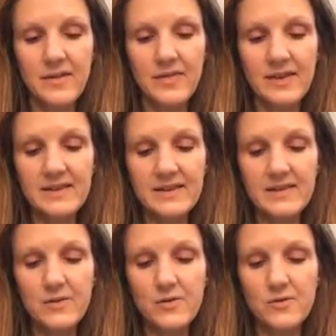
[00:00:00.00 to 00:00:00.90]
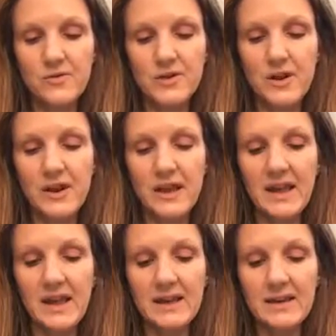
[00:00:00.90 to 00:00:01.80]
This is called turning
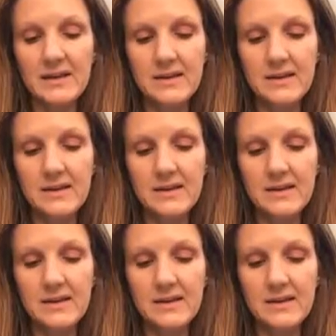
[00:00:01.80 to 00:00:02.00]
in.